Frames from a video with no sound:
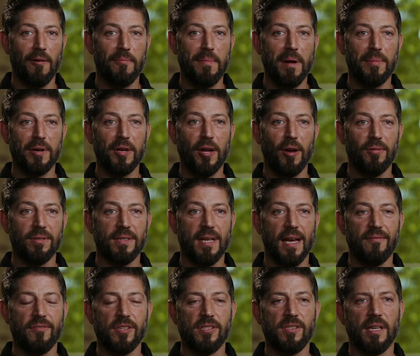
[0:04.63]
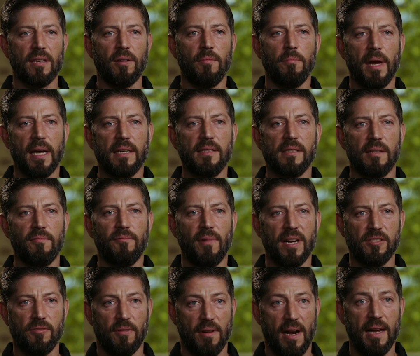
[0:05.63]
I remember going to every single Mexican
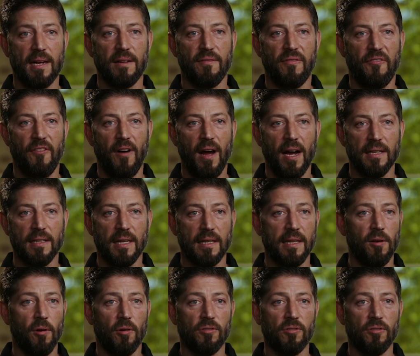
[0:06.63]
restaurant I could find, and they